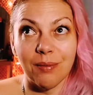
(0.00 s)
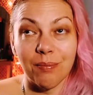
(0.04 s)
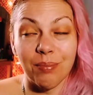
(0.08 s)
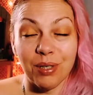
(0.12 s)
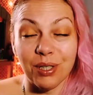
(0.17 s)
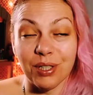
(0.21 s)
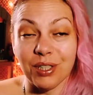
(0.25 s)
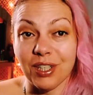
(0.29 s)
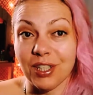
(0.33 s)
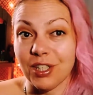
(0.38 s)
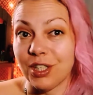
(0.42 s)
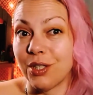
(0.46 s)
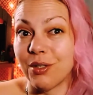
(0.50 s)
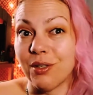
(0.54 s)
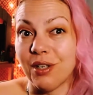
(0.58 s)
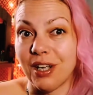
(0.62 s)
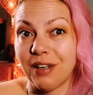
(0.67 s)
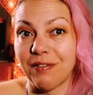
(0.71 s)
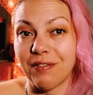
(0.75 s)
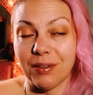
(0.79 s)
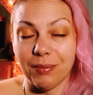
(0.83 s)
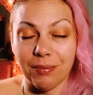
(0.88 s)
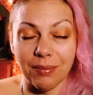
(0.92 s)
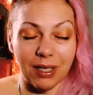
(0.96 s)
person you'd
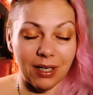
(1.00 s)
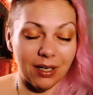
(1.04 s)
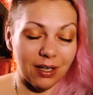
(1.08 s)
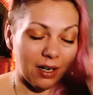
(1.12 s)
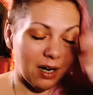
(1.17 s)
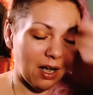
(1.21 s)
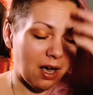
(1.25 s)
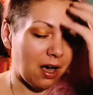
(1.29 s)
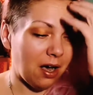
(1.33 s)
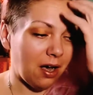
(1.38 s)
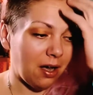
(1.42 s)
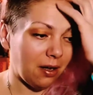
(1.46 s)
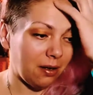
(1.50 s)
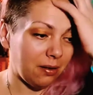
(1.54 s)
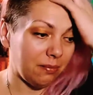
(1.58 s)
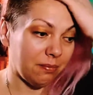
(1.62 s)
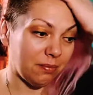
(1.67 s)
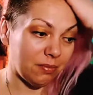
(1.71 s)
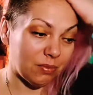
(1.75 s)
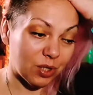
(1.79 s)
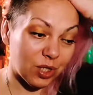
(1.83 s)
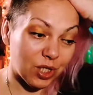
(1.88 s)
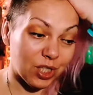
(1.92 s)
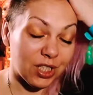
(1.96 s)
ever meet.
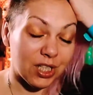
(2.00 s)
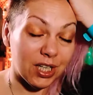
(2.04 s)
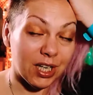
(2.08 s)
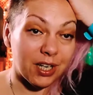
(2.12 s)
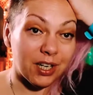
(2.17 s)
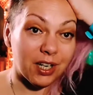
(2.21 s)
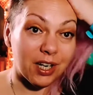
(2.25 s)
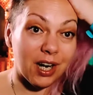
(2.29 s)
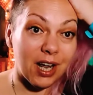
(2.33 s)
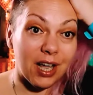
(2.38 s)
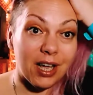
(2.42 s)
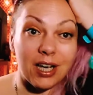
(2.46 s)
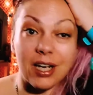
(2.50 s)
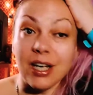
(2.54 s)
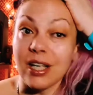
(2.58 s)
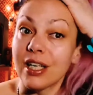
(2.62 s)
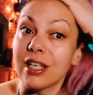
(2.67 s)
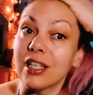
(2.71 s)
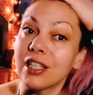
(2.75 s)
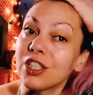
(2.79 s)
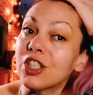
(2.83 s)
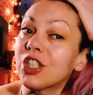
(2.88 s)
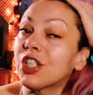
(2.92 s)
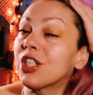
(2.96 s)
She's in her
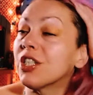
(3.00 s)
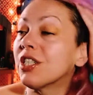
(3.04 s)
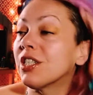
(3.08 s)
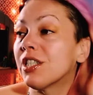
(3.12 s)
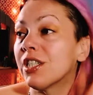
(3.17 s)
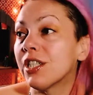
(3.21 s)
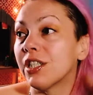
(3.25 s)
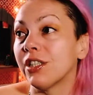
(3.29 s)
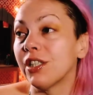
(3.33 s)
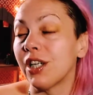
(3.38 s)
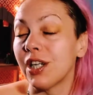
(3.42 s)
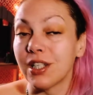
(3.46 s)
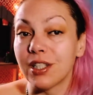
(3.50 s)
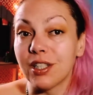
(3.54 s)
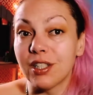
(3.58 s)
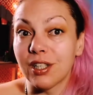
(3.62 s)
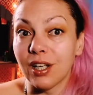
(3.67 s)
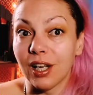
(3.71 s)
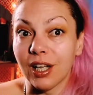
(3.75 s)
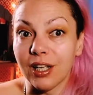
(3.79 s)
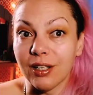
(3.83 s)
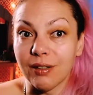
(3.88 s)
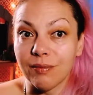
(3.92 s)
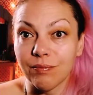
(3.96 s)
80s. She still does
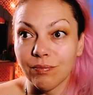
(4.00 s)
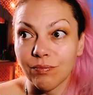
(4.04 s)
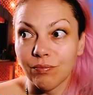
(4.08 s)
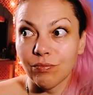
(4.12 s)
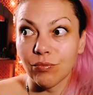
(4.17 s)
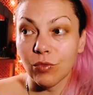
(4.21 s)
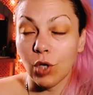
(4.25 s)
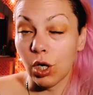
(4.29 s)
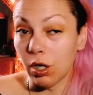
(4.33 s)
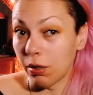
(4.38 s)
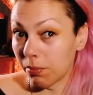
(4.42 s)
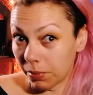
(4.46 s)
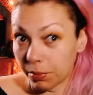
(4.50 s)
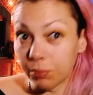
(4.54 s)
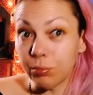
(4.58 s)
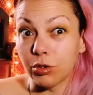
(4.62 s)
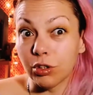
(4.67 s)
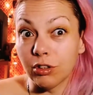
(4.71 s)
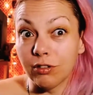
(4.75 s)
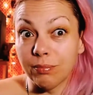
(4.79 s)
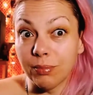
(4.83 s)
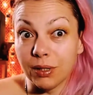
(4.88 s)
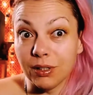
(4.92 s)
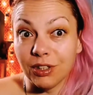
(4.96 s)
home
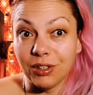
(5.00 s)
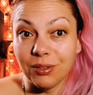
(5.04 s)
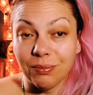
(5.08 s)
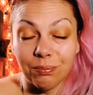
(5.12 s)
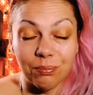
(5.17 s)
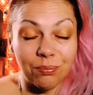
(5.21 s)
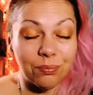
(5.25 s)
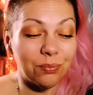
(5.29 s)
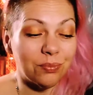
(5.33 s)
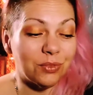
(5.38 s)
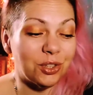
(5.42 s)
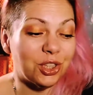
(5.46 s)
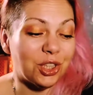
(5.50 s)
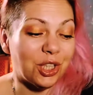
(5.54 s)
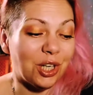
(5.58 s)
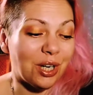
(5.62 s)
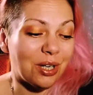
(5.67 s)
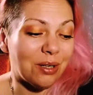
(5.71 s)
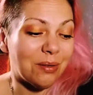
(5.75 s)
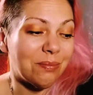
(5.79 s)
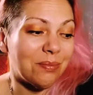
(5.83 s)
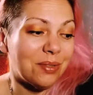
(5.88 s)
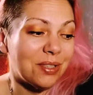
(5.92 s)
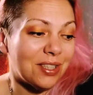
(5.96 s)
improvement
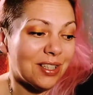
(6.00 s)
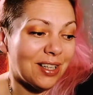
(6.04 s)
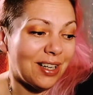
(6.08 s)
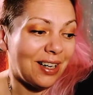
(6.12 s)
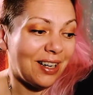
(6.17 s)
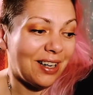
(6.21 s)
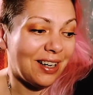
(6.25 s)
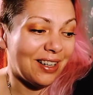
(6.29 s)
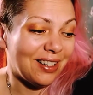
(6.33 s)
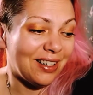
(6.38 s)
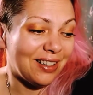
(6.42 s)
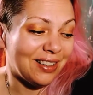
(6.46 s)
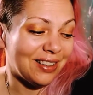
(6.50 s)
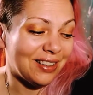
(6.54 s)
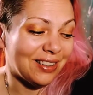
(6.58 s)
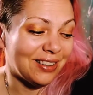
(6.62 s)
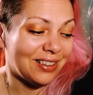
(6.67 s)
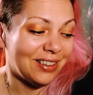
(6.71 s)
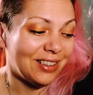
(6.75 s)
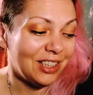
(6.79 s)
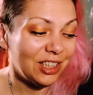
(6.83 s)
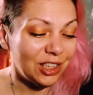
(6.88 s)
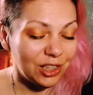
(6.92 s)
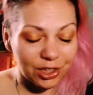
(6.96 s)
jobs,
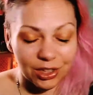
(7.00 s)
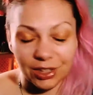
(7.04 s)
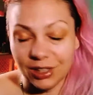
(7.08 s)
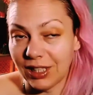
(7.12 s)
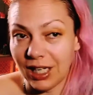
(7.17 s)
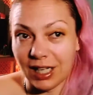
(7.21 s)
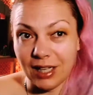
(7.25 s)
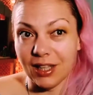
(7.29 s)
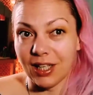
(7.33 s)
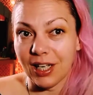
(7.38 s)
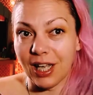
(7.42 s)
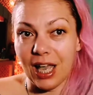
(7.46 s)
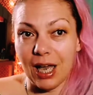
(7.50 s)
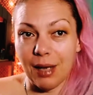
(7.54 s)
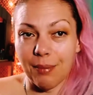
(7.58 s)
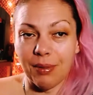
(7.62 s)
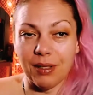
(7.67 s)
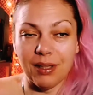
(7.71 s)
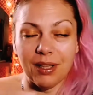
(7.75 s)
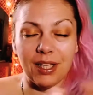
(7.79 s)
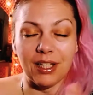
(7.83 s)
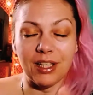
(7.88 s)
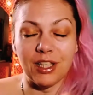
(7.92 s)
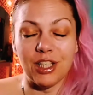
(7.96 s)
just at the
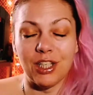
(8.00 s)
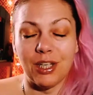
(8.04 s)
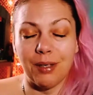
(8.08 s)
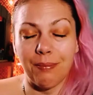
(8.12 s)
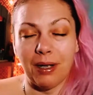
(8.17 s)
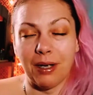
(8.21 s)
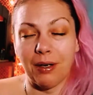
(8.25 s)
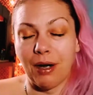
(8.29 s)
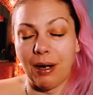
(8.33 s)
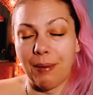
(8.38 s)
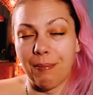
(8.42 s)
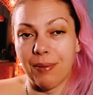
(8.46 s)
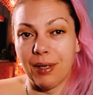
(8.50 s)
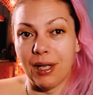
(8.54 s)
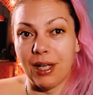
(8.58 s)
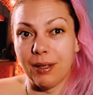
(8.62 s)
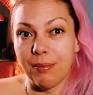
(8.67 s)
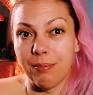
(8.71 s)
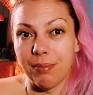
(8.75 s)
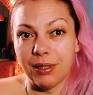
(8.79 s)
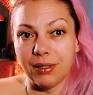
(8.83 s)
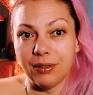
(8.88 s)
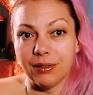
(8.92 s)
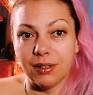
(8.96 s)
cabin that she and my grandpa
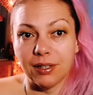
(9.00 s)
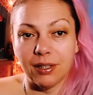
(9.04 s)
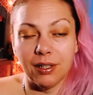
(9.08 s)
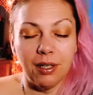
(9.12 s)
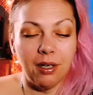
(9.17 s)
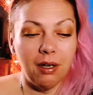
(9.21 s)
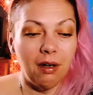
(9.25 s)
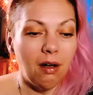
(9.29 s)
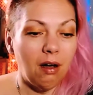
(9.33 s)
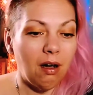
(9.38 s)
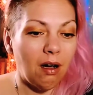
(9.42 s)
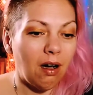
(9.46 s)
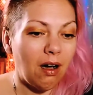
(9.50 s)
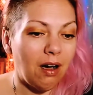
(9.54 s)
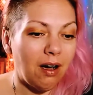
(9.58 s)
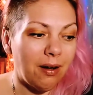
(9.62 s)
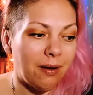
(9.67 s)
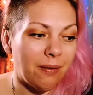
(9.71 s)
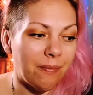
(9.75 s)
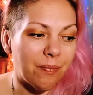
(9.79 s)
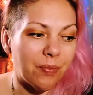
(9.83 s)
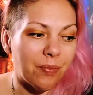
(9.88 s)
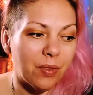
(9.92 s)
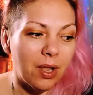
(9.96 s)
had built.
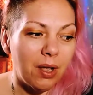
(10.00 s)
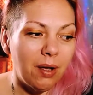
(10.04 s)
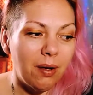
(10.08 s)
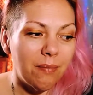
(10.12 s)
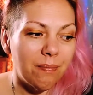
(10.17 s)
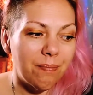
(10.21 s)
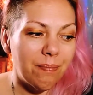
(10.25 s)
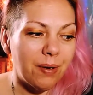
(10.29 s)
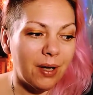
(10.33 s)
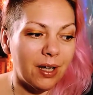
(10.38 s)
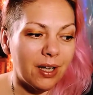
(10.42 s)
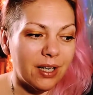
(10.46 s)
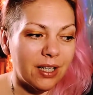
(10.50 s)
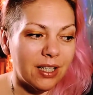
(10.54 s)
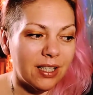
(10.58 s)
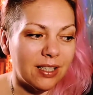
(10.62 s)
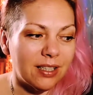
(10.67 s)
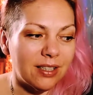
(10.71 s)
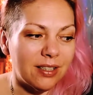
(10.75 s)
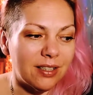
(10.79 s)
But